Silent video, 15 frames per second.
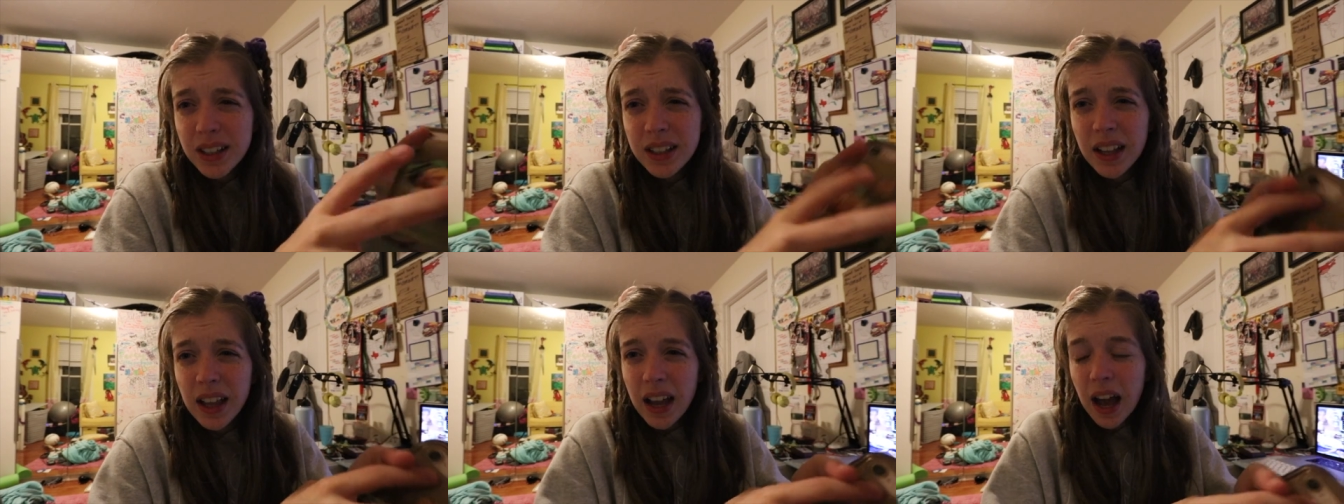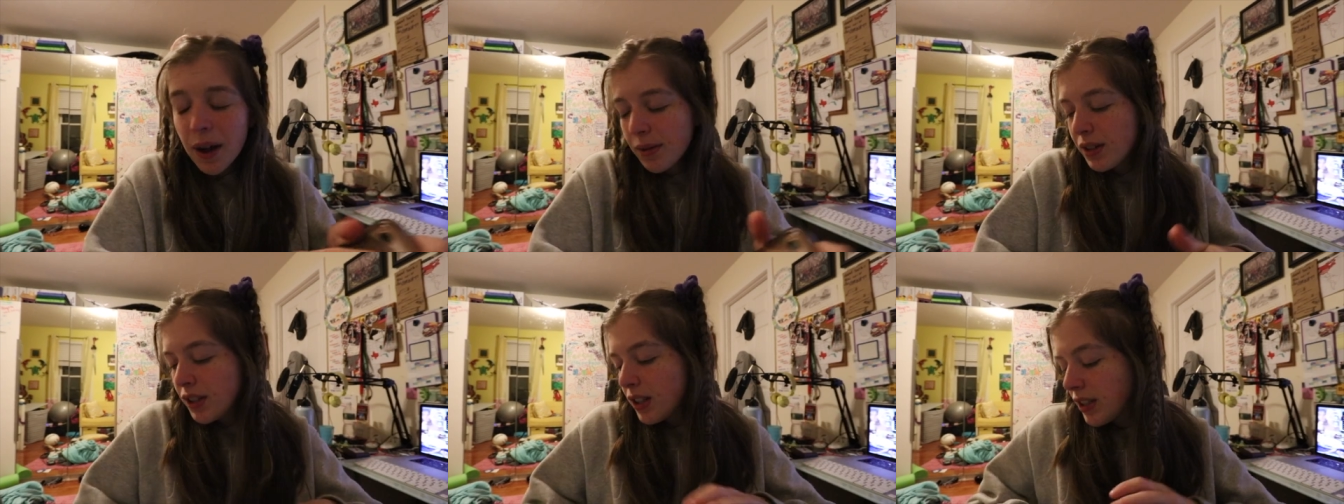Like, I
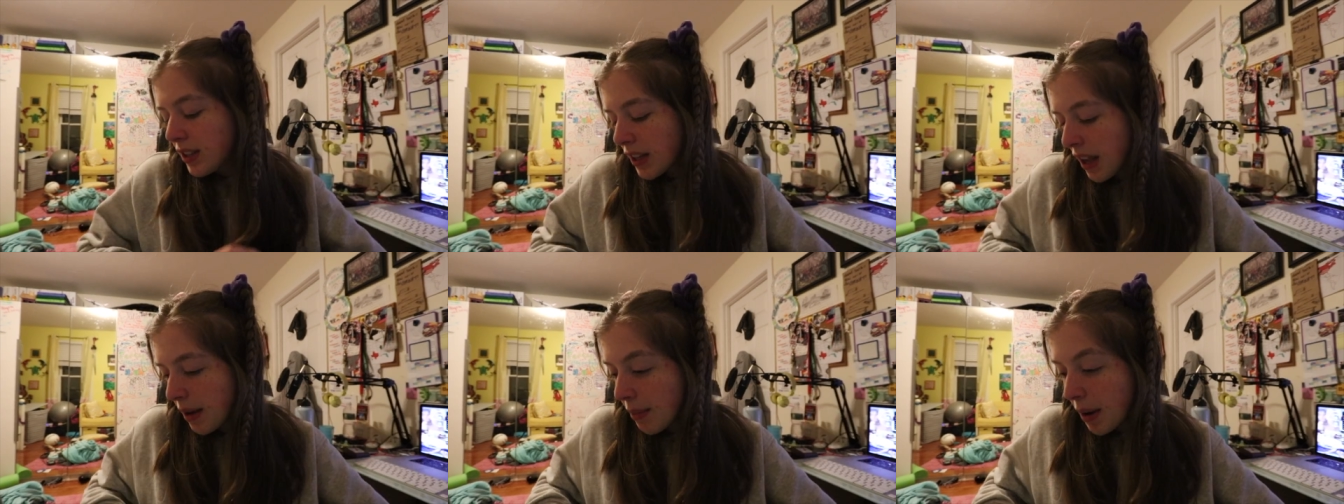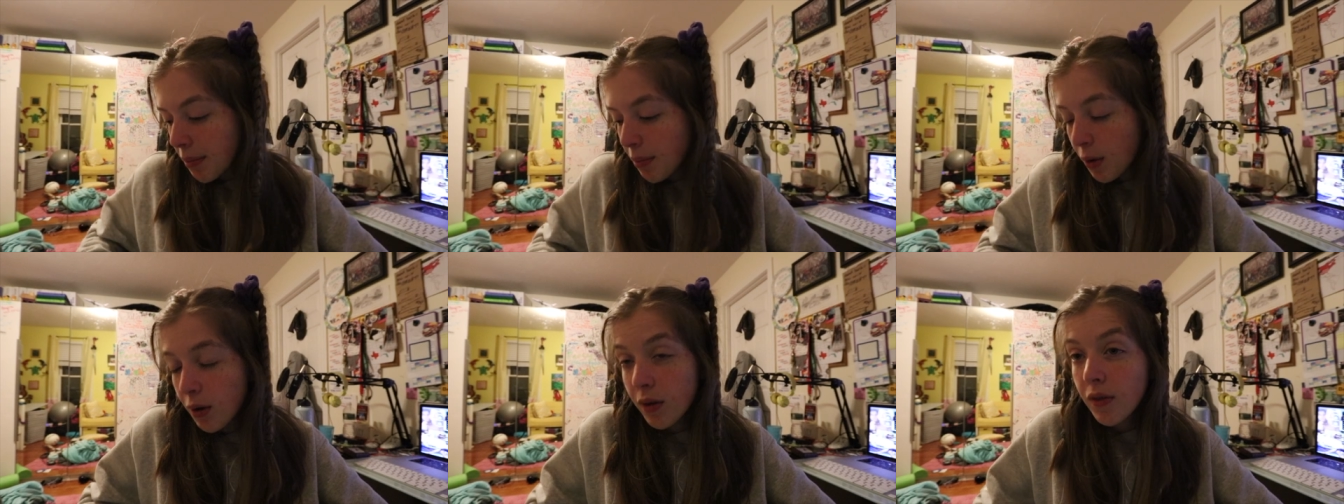would just say my
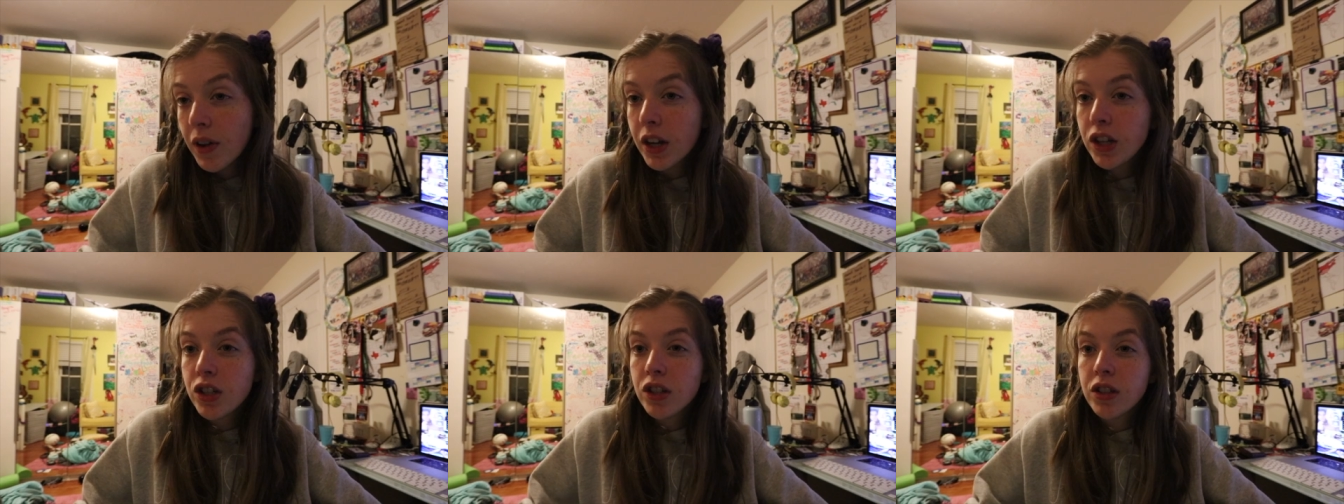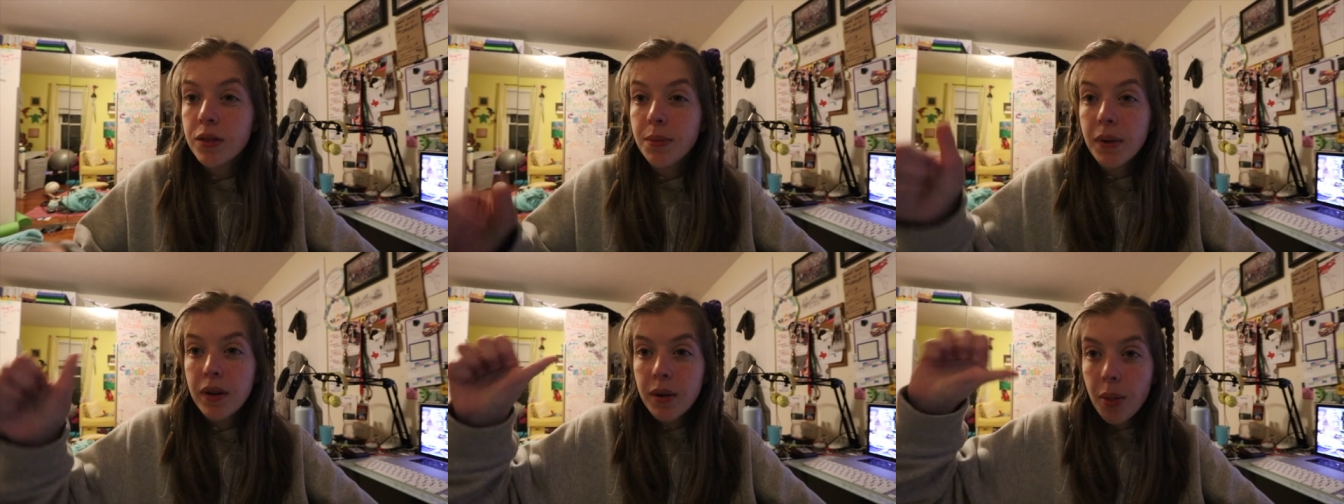motivation's
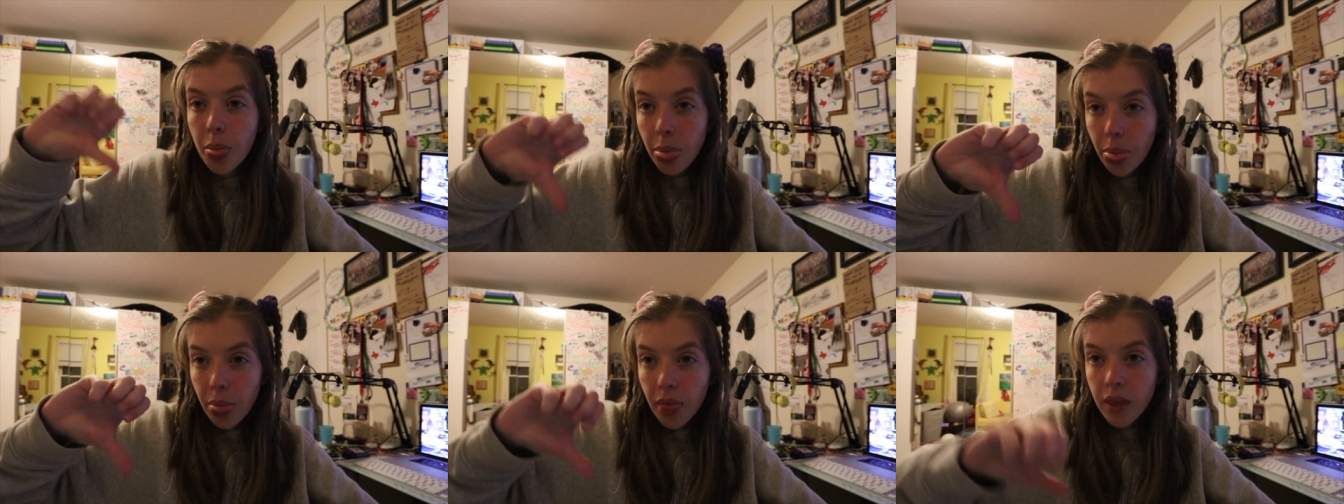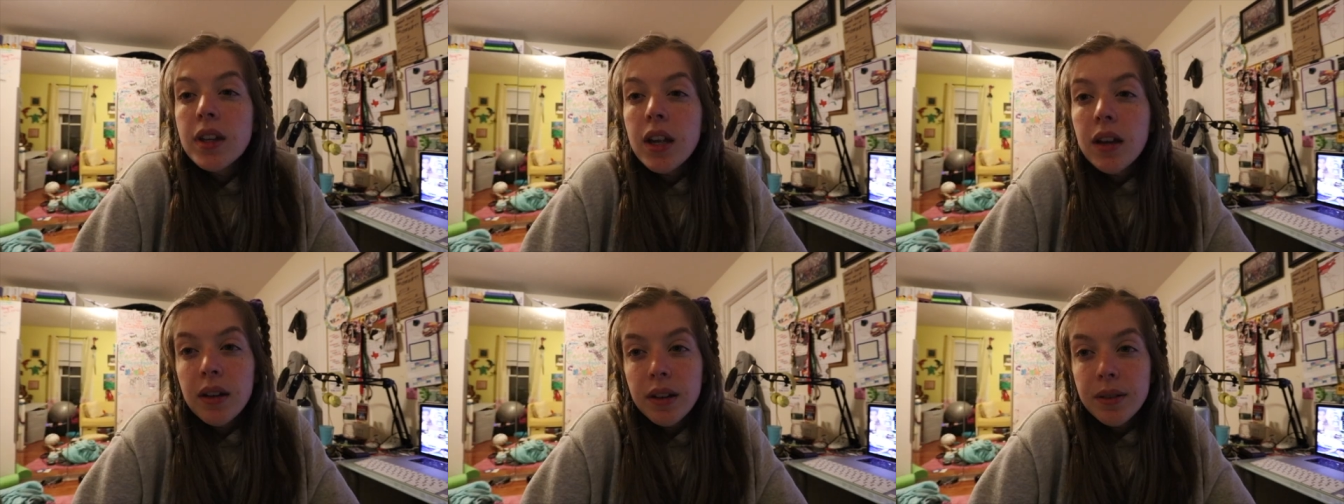been
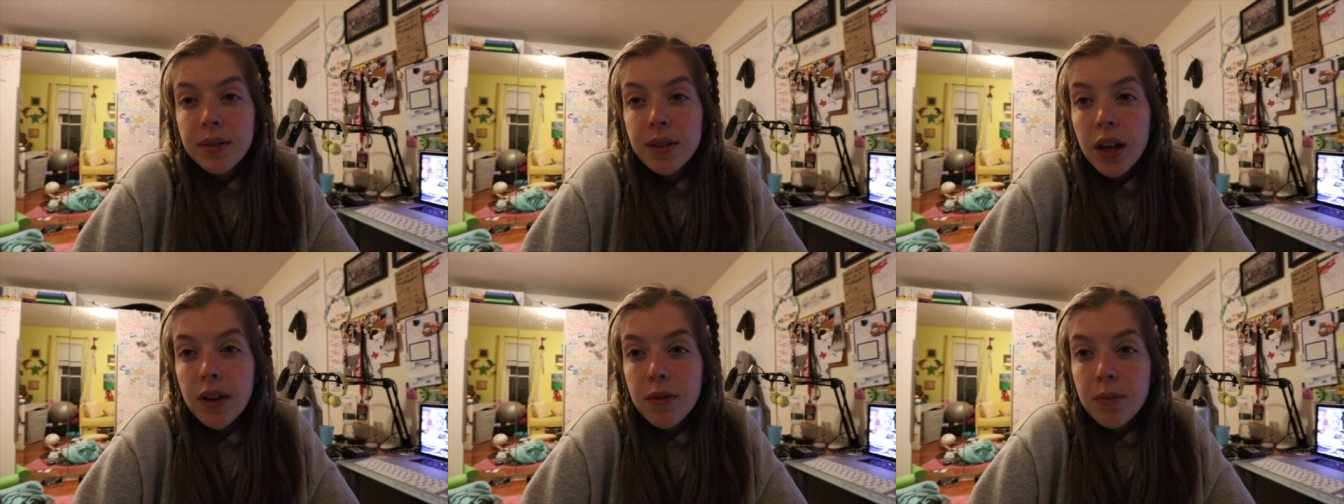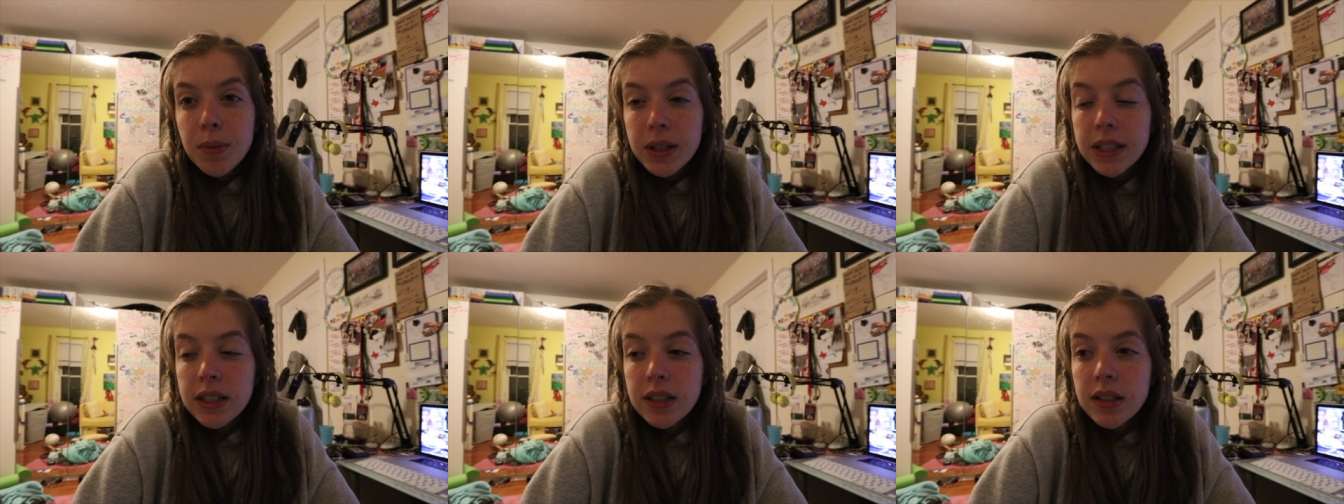I haven't
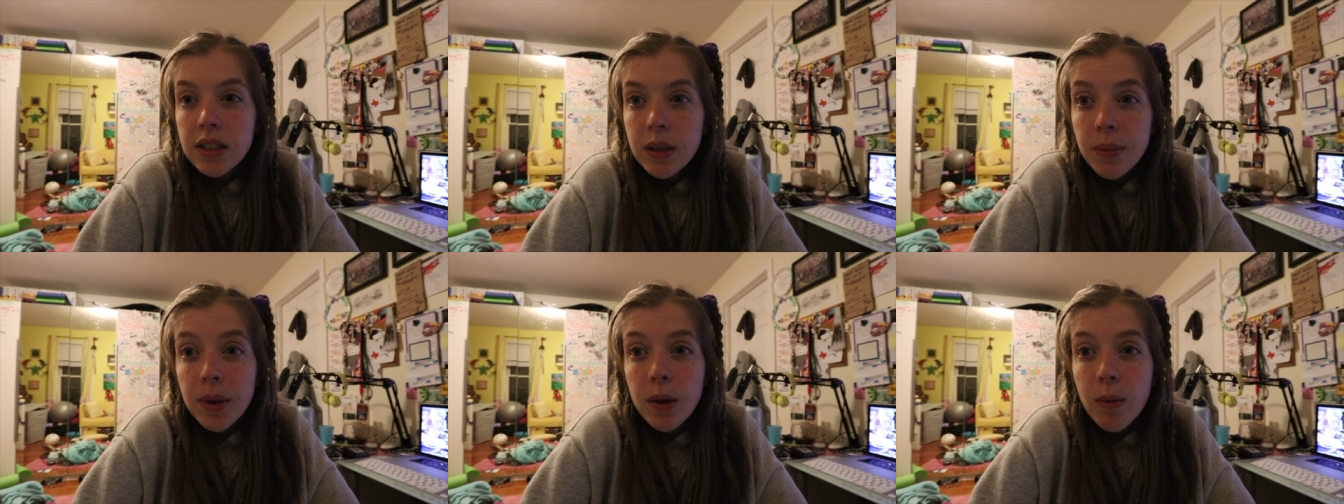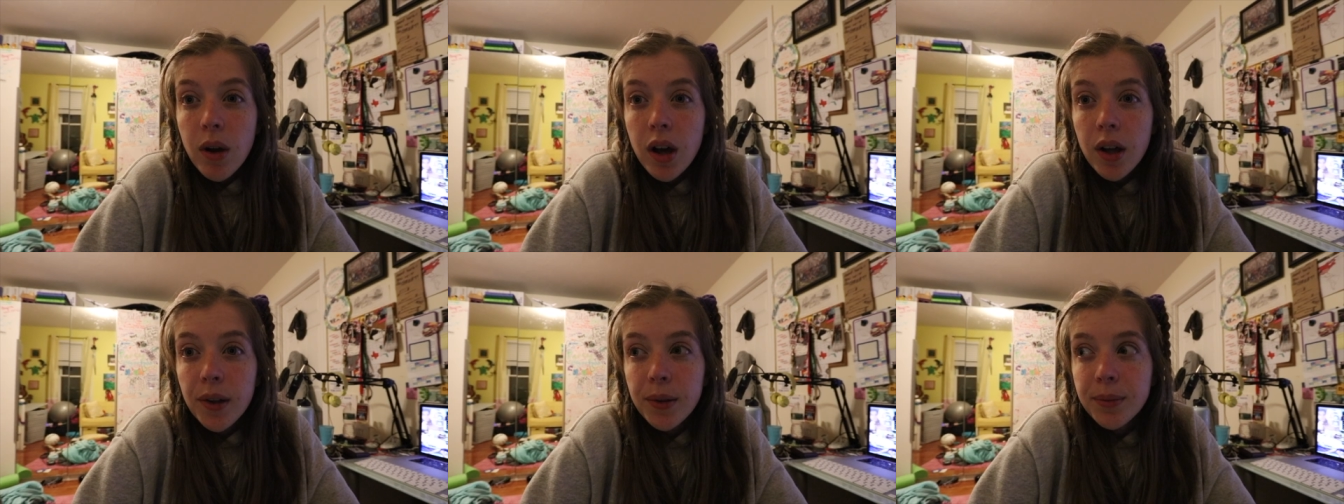been sleeping
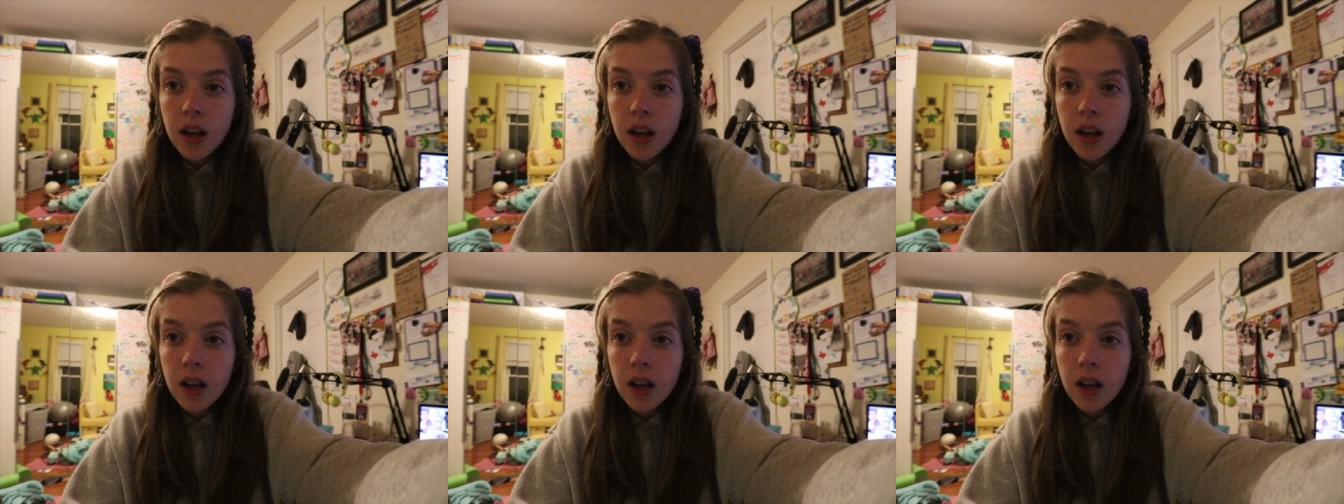well.